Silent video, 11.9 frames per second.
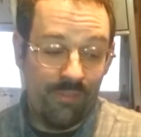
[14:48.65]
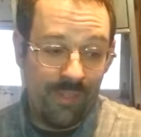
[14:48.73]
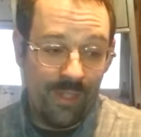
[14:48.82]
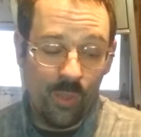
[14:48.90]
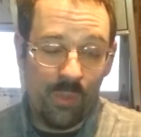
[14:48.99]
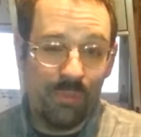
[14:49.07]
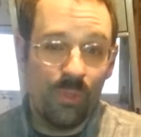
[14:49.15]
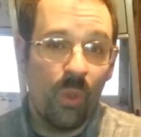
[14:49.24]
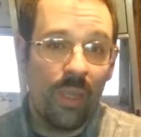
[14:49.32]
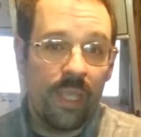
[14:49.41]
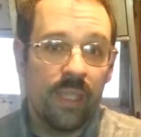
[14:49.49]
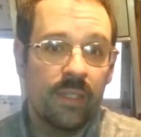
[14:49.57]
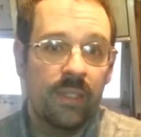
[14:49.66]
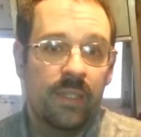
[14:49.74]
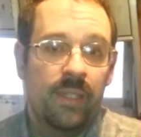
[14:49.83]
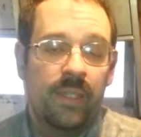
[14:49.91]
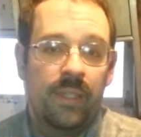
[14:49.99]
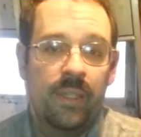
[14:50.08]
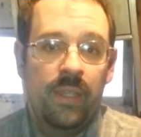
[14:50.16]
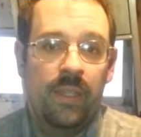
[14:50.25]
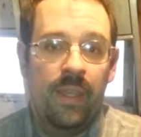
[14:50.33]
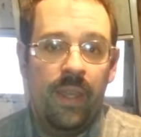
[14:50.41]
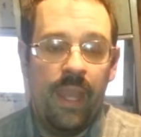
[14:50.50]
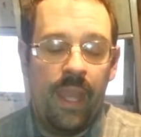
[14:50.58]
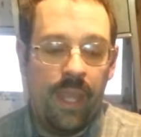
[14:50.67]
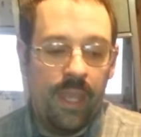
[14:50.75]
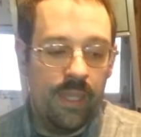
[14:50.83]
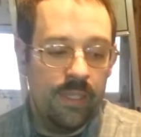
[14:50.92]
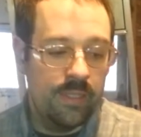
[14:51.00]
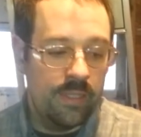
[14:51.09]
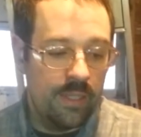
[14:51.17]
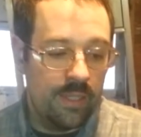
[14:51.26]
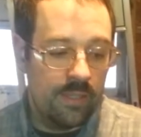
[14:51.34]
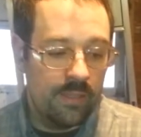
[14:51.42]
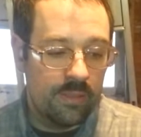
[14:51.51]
a fellow employee, and uh,